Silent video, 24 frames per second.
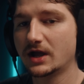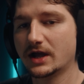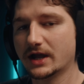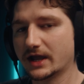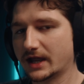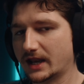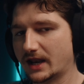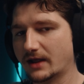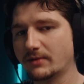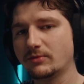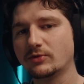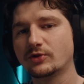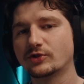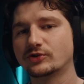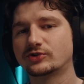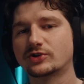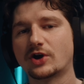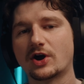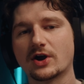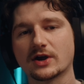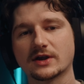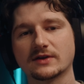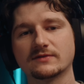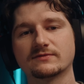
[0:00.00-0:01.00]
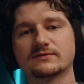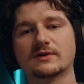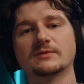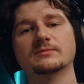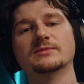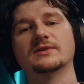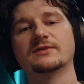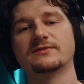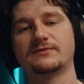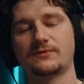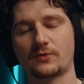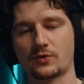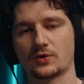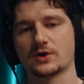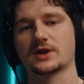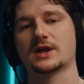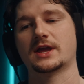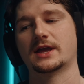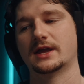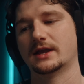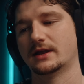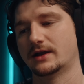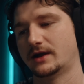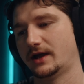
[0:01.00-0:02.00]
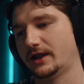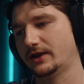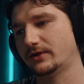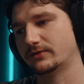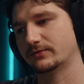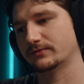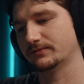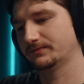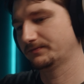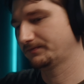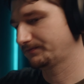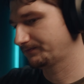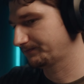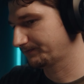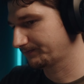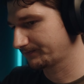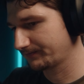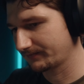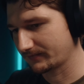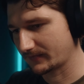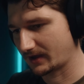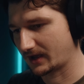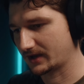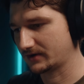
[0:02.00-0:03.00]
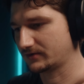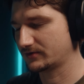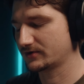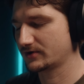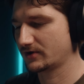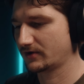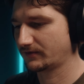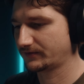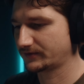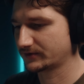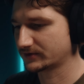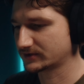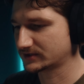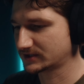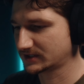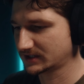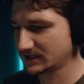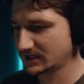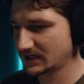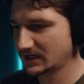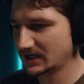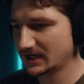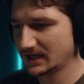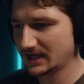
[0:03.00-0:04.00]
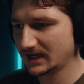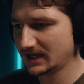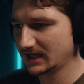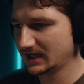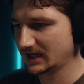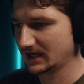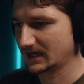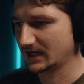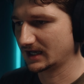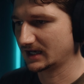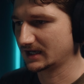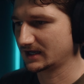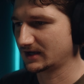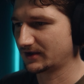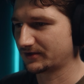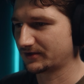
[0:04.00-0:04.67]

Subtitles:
And I'm only talking from the 4K. I don't know if there's any